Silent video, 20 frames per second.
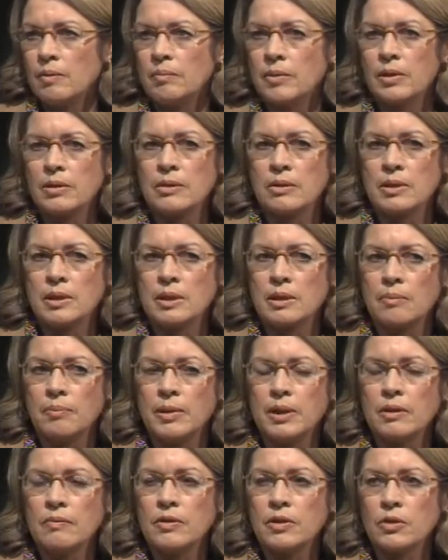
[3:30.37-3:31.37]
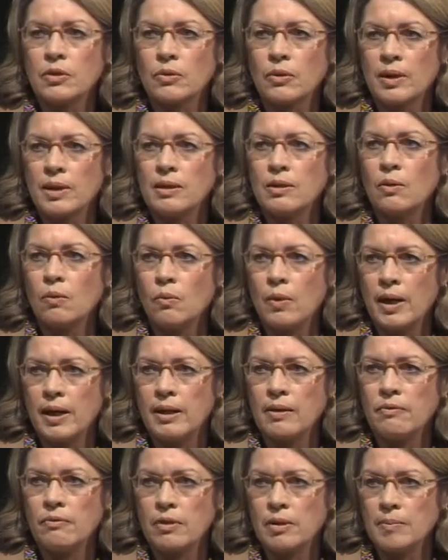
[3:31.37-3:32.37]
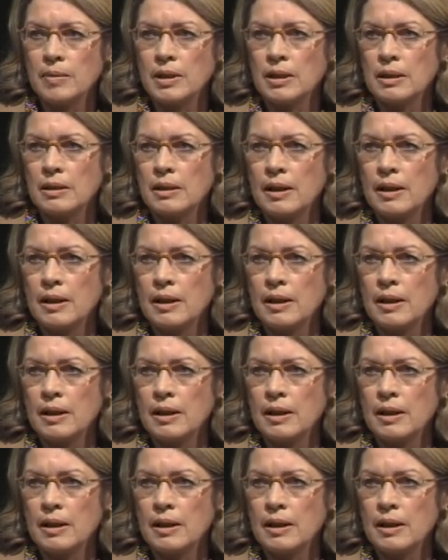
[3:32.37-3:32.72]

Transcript: but there is a bit of a trend away from it.